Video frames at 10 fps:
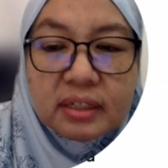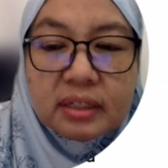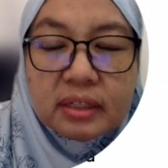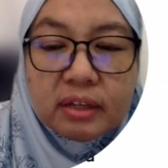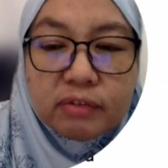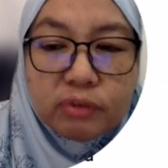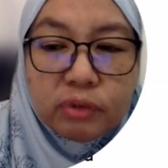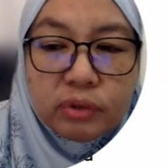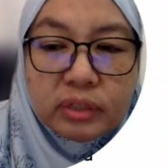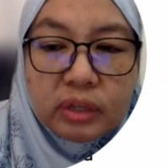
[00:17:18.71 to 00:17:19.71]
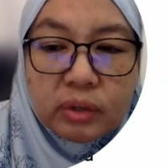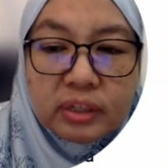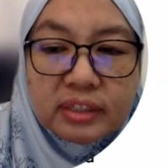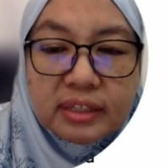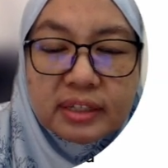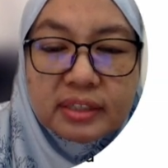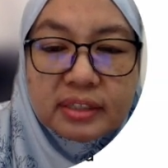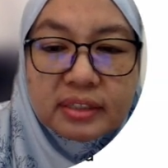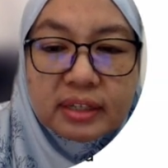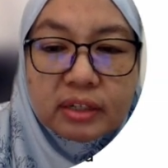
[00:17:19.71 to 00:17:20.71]
Therefore, the
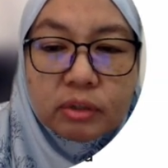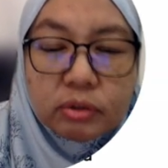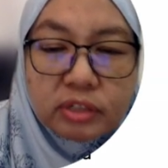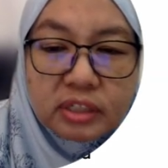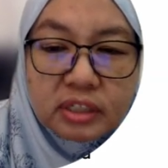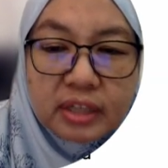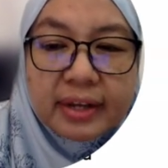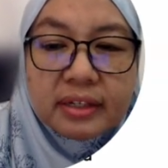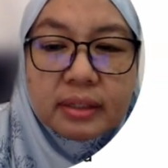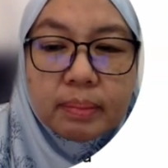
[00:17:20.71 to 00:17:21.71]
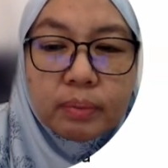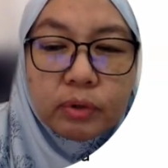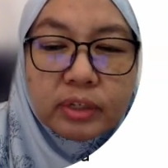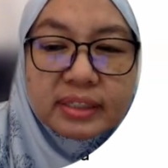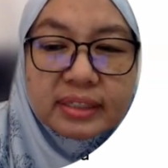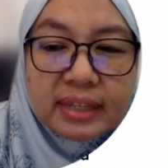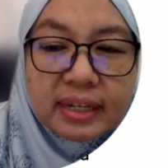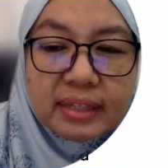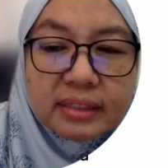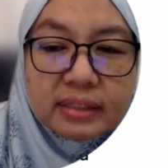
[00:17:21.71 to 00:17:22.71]
organization's technology and the employees'
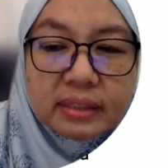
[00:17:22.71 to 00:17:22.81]
skills,